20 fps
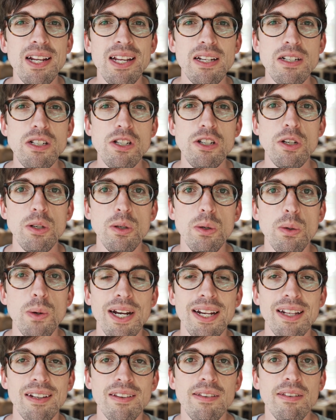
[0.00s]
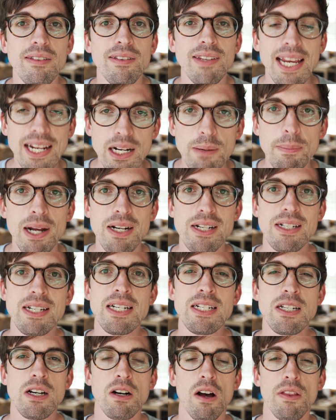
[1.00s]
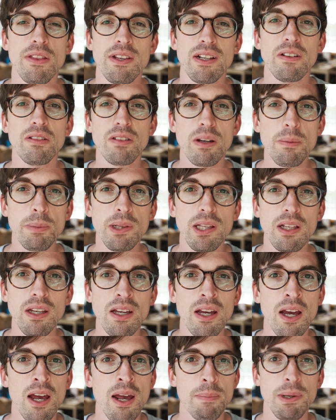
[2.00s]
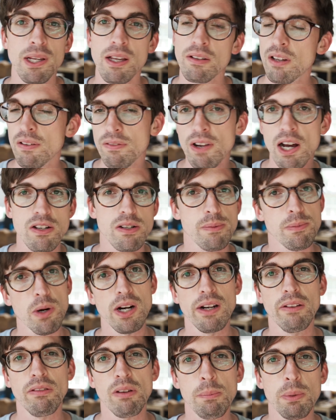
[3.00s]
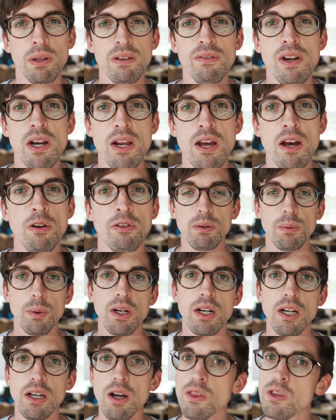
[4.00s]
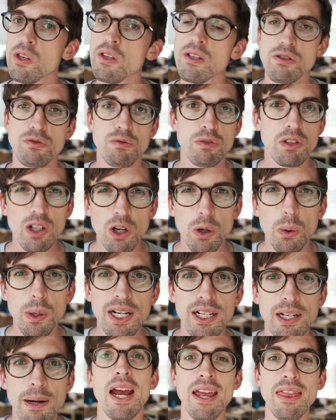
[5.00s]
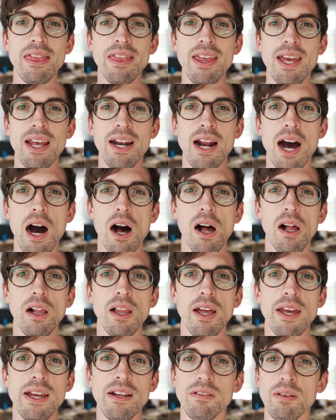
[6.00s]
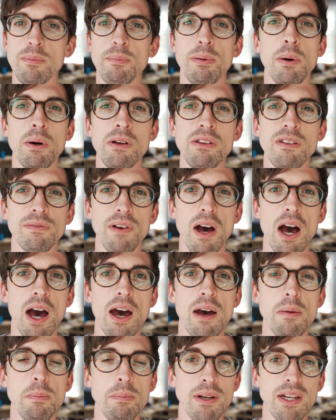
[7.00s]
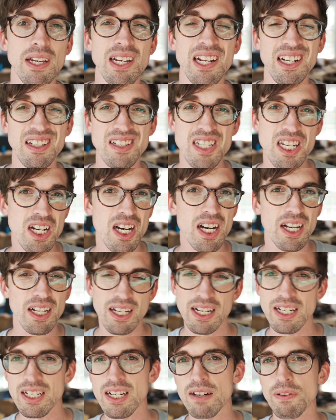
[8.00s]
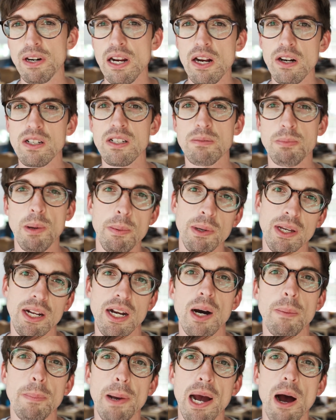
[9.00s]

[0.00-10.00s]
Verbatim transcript: into an insane amount of detail on the assembly because they've got some great assembly videos. We're gonna go through this real quick, and then I'll hit some points if I'm getting stuck at different areas, maybe we can help